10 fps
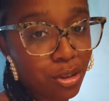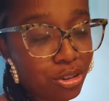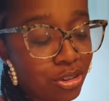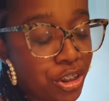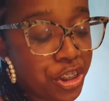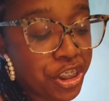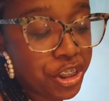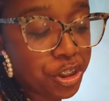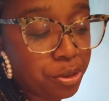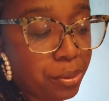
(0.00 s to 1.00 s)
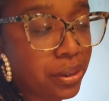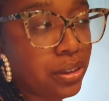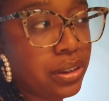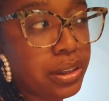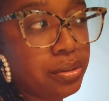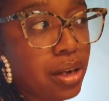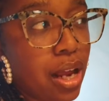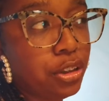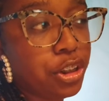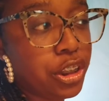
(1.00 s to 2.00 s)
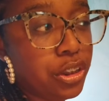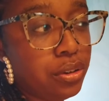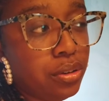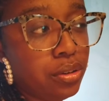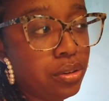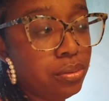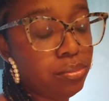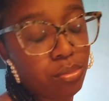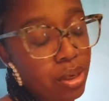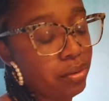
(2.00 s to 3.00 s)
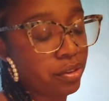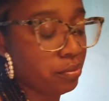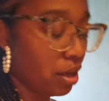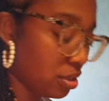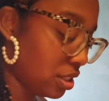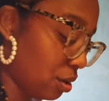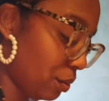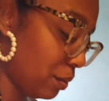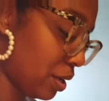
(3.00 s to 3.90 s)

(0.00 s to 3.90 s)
more chill, but still not chill. Whatever. I'll see y'all